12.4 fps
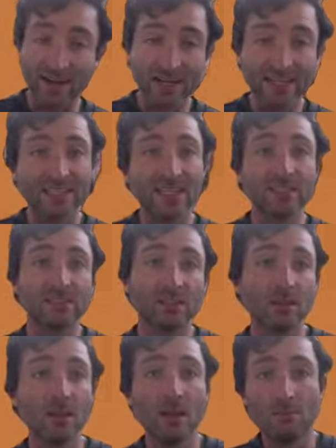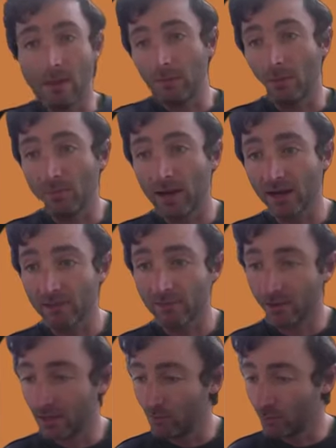analytics and maybe a plan
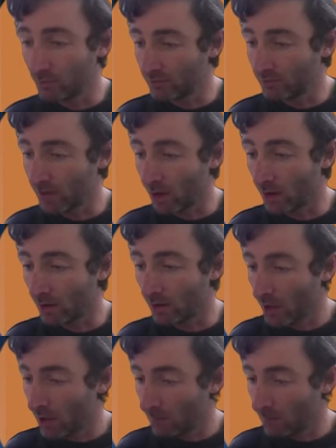for improving it on.